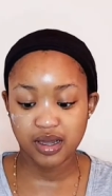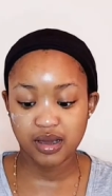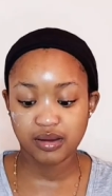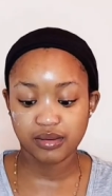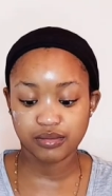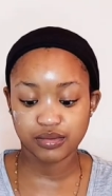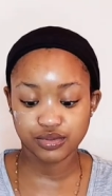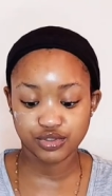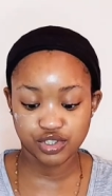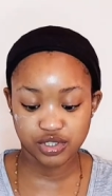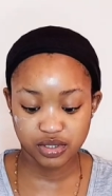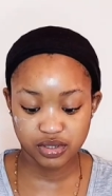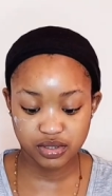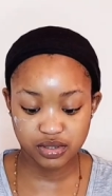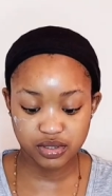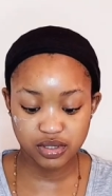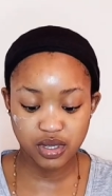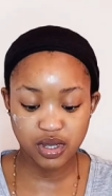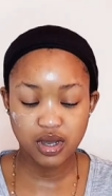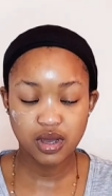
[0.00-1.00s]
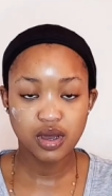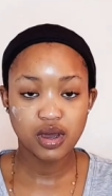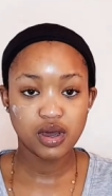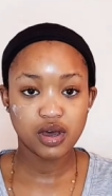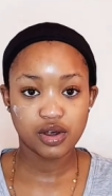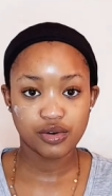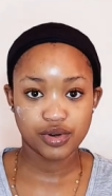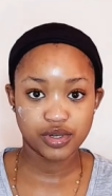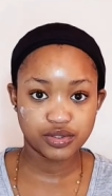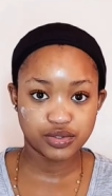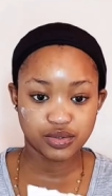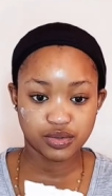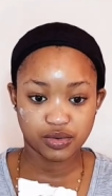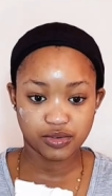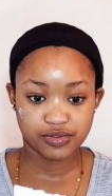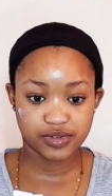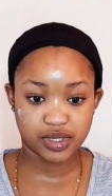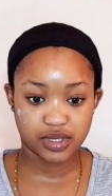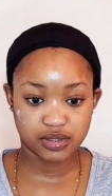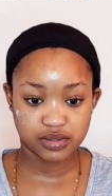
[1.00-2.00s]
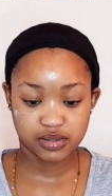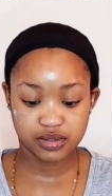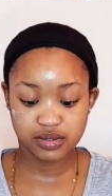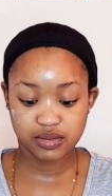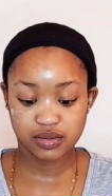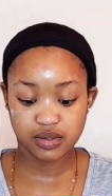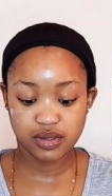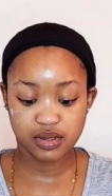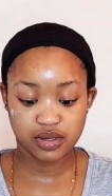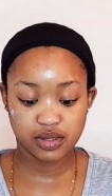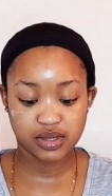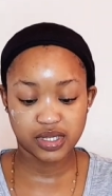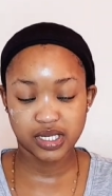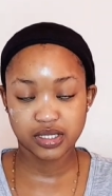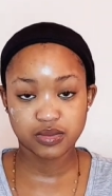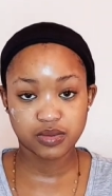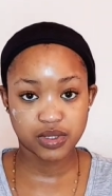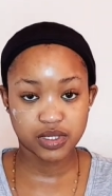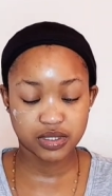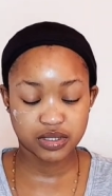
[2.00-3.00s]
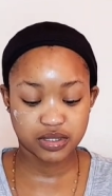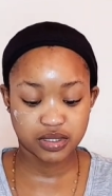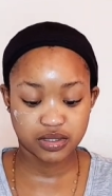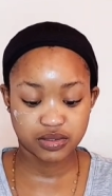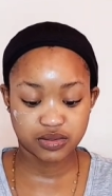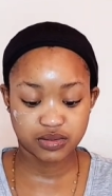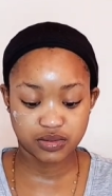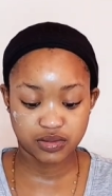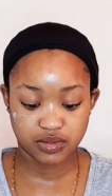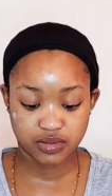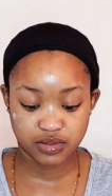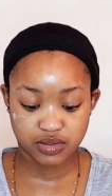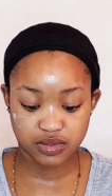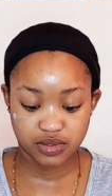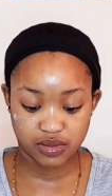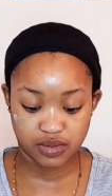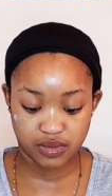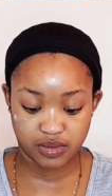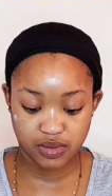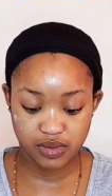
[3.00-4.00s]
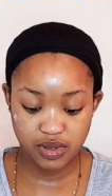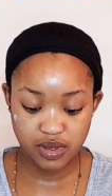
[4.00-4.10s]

I will just rinse it off. That it's that's what it says to do. So